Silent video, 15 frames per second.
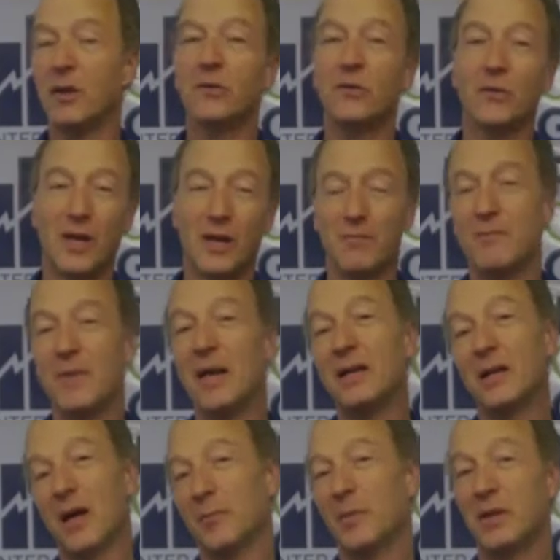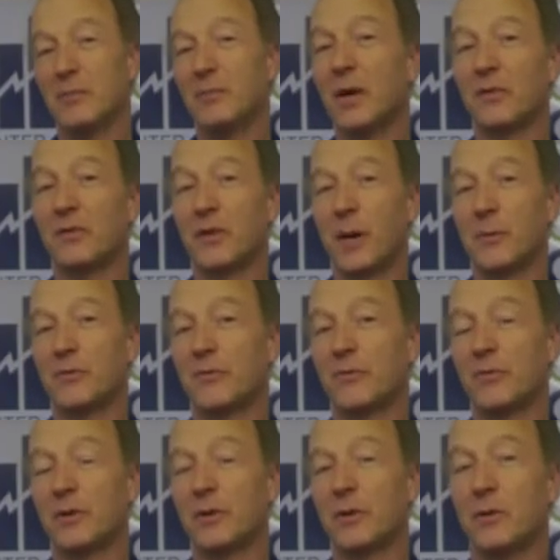So that may not be the best option
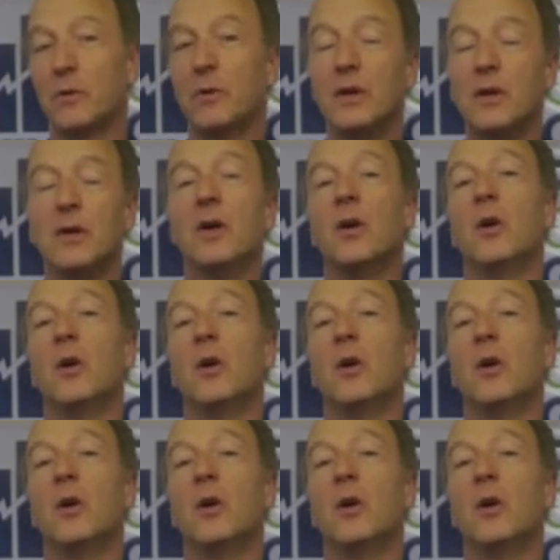for you.